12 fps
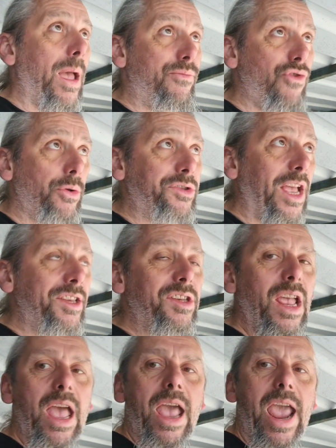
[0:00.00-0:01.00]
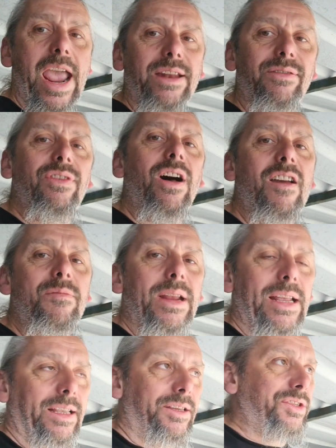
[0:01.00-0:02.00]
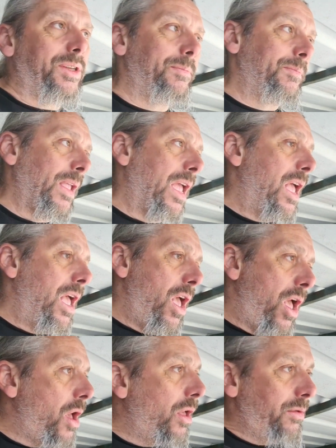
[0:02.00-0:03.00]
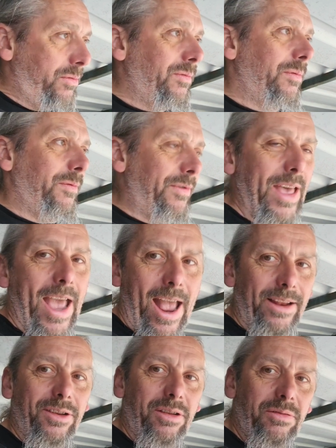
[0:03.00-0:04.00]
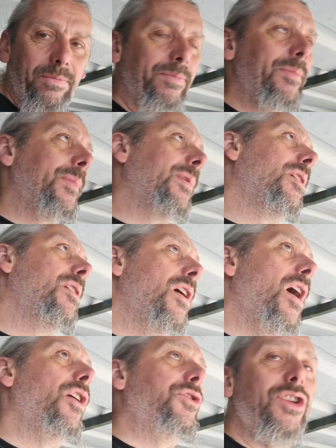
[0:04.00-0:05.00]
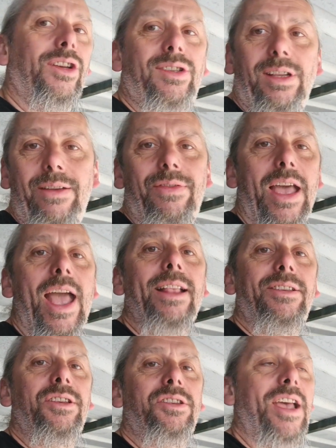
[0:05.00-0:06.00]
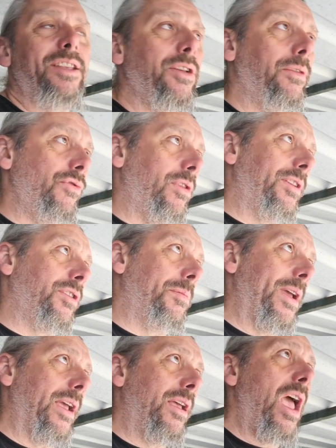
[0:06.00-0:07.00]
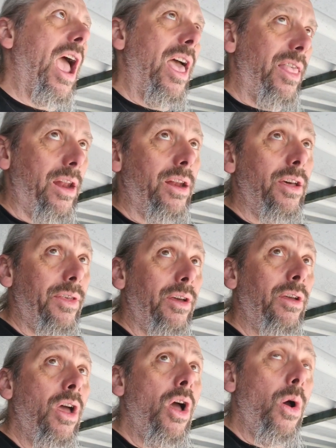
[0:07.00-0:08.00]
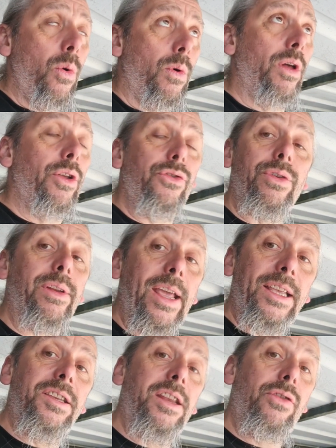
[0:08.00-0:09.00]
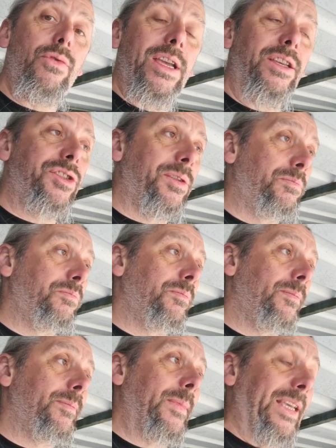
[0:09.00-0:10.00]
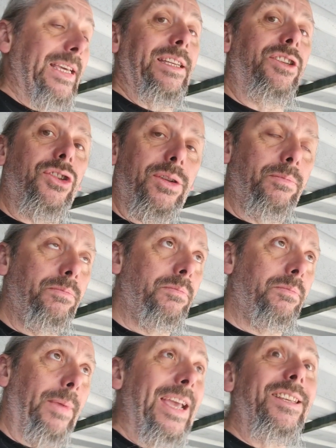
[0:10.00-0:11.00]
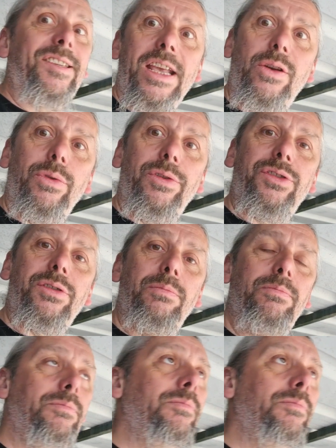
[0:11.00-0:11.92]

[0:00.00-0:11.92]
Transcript: that process in five minutes. For the head, just leave the head to settle for a little bit and then another 180 degrees each in sequence.